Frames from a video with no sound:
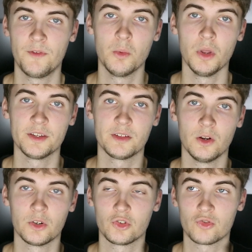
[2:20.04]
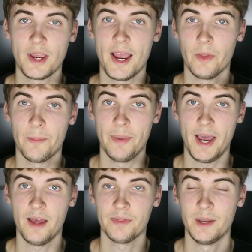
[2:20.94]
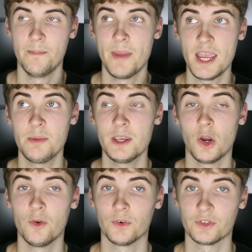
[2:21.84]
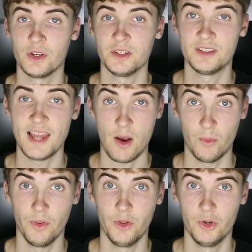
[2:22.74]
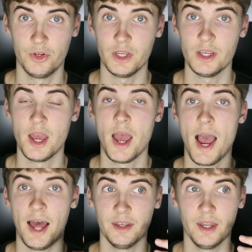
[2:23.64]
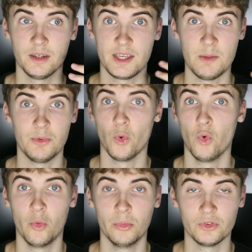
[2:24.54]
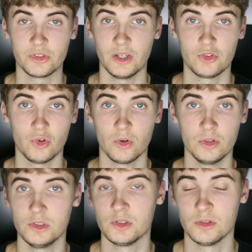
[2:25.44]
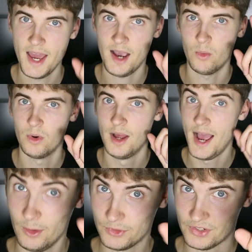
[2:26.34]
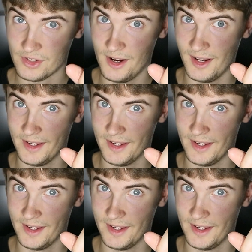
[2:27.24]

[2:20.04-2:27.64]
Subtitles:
if you want this look straight out the bat, then maybe go for a size down on the hoodie and then keep your normal size joggers. Now, how to style